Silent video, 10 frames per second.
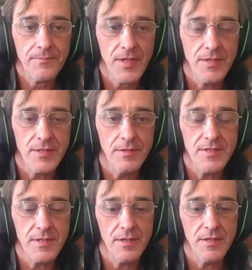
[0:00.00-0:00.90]
So it's
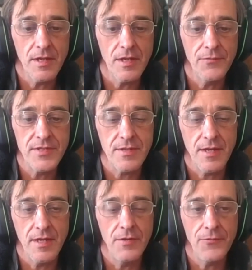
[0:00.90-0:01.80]
an
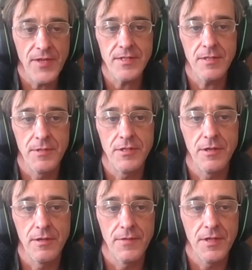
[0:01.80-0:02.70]
infested
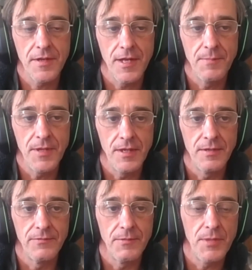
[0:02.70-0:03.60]
material that came
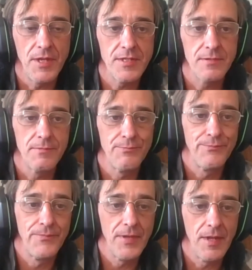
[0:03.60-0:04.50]
in. The pest
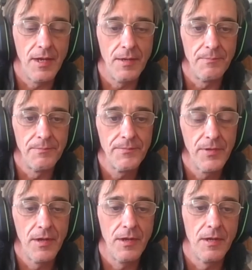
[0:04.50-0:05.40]

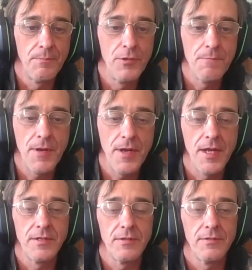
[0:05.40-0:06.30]

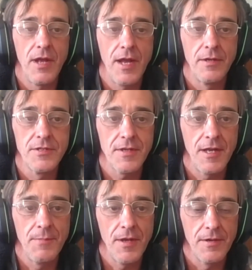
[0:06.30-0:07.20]
pupate, if adults
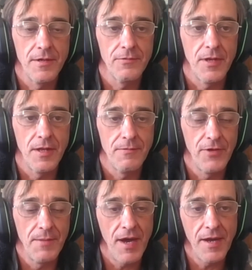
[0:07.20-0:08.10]
came out,
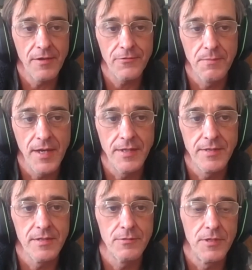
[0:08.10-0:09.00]
they might have
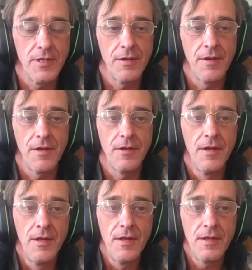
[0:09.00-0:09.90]
mated, we don't know,
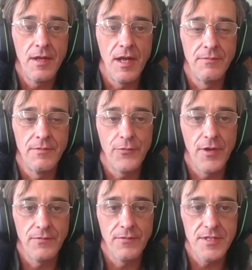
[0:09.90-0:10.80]
and they
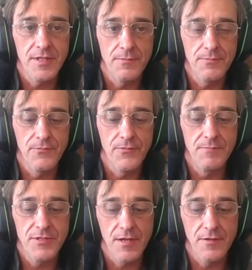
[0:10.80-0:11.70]
find
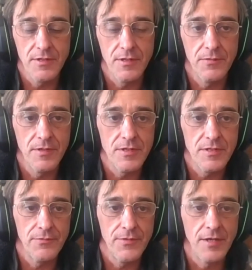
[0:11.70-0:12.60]
themselves in a
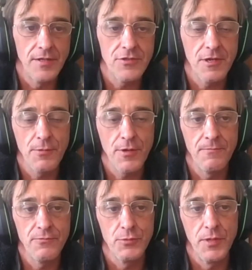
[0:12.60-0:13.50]
surveillance trap.
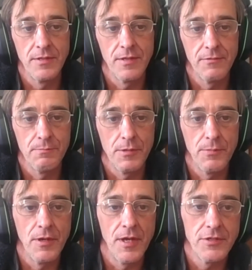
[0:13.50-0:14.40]
Comes winter, the
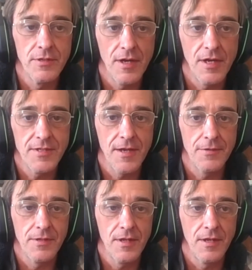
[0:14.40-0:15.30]
population dies
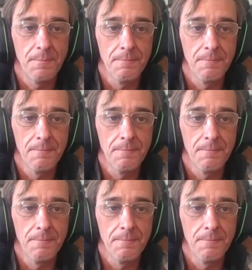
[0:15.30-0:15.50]
out again.